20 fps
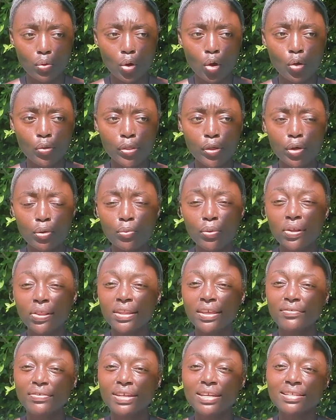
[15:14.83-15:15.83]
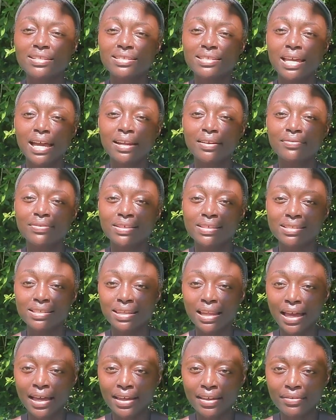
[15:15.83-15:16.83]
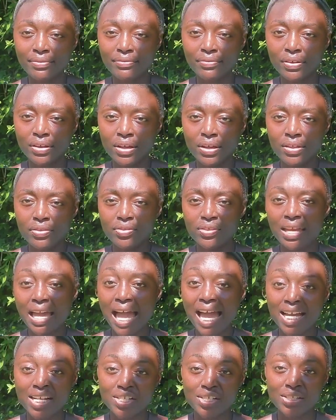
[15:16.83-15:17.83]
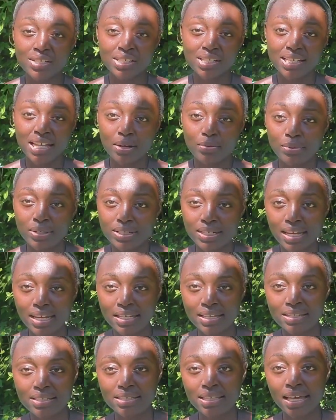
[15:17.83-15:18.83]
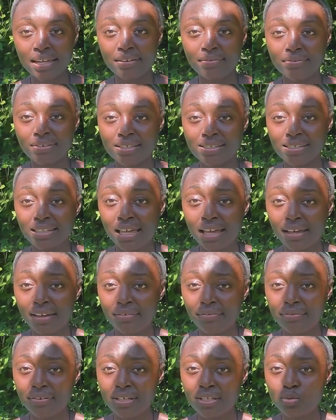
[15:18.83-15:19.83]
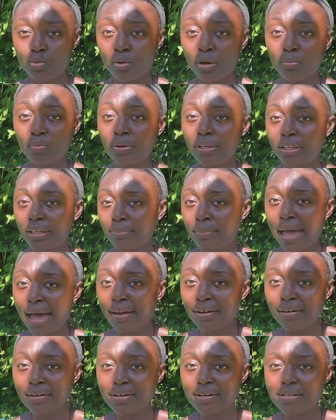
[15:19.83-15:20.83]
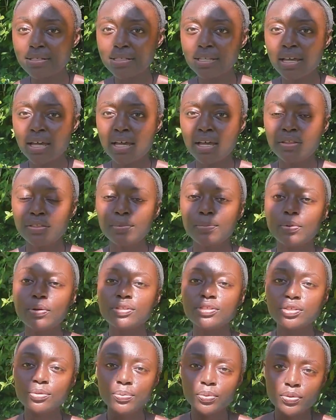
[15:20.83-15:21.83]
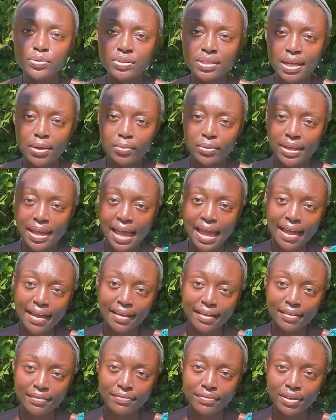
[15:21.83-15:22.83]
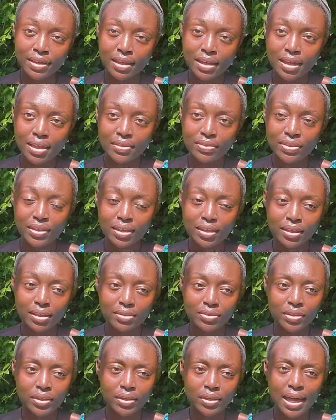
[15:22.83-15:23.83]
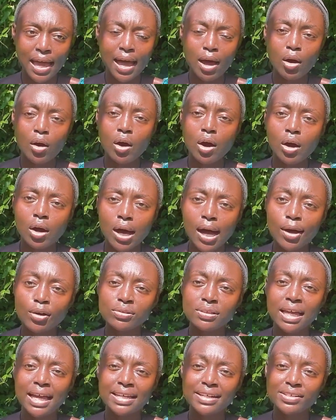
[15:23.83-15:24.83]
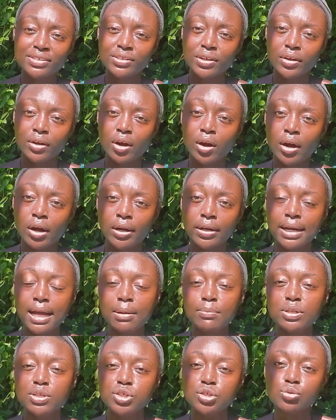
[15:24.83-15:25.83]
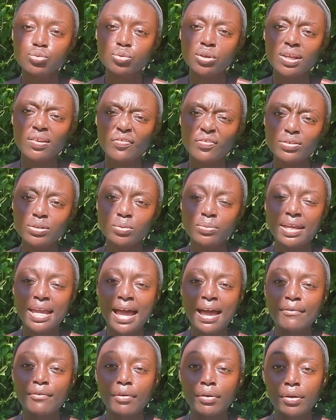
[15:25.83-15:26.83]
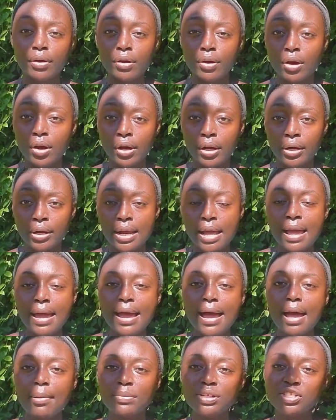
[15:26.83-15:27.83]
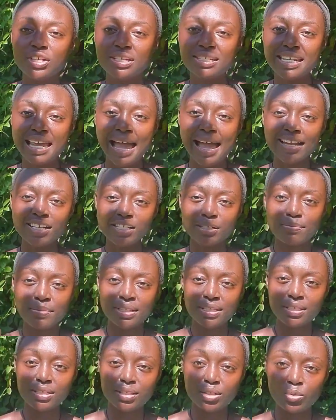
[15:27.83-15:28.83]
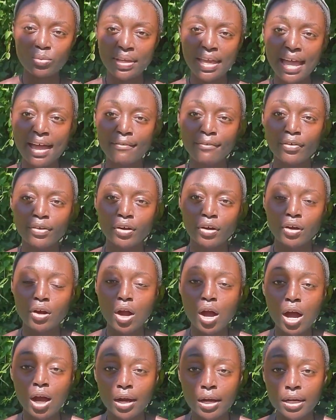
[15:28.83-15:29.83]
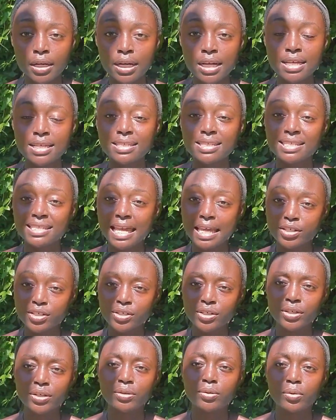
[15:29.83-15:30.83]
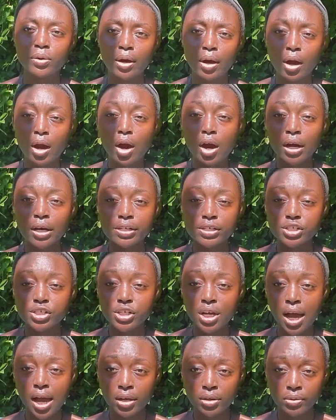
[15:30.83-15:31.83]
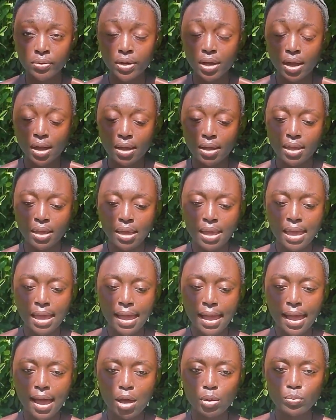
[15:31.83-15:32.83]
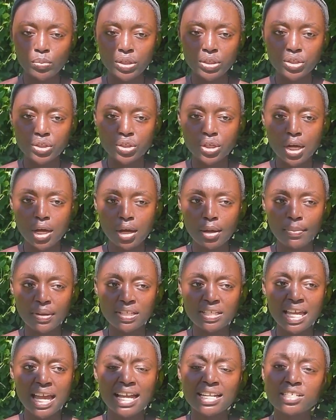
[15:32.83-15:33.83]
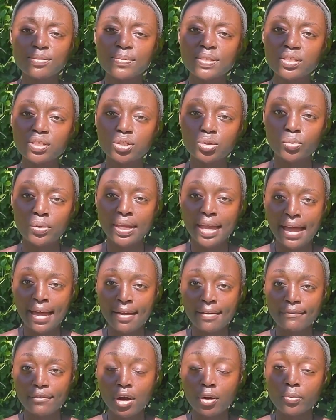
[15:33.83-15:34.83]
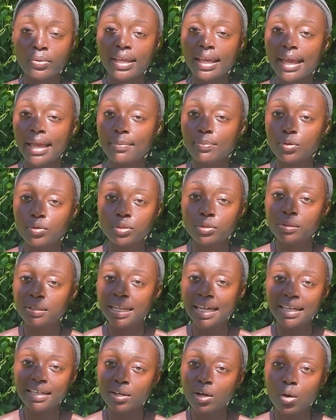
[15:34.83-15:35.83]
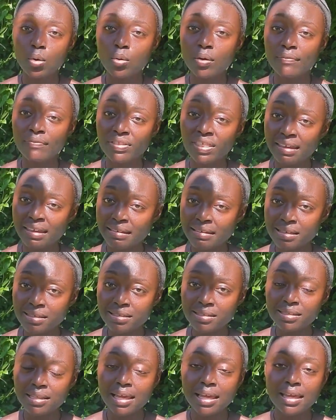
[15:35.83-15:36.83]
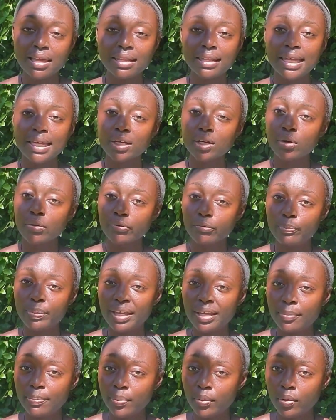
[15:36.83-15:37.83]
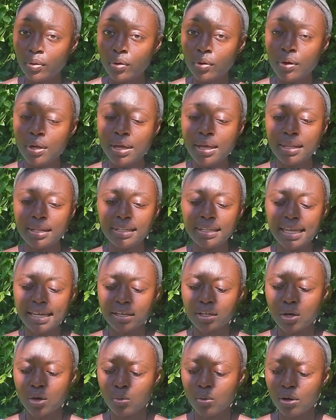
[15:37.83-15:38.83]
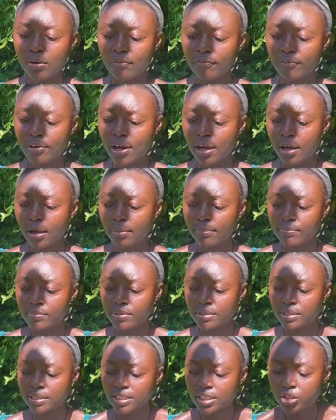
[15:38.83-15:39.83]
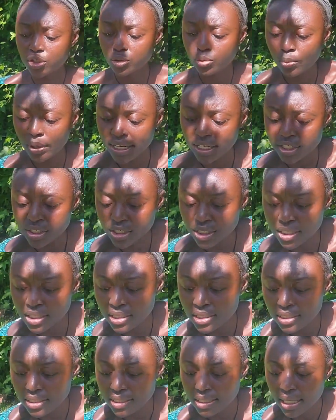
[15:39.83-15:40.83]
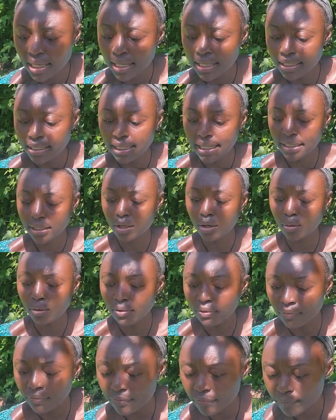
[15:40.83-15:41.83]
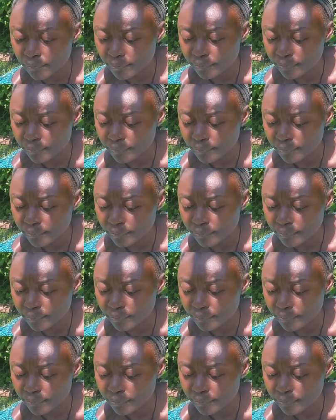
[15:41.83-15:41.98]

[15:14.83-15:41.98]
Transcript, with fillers: although we're living inside of this life, the actions that we take inside of this life is what really matters. The principles that we have, the, the how, how light is our heart, how much grief do we have on our heart, how much attachments do we have on our heart center or our heart chakra, how much um, attachments do we have? Are we able to let go of things, let go of people, let go of um, situations, let go of